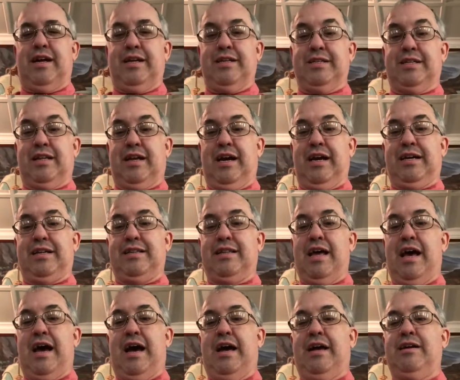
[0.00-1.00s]
things
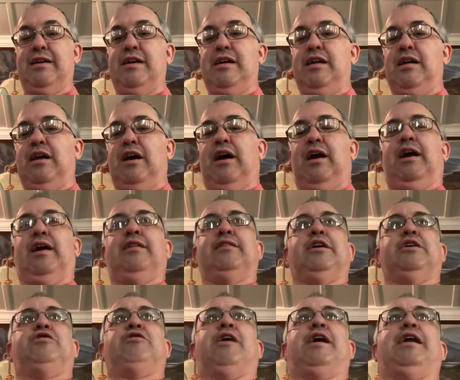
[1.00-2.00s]
like that, uh, they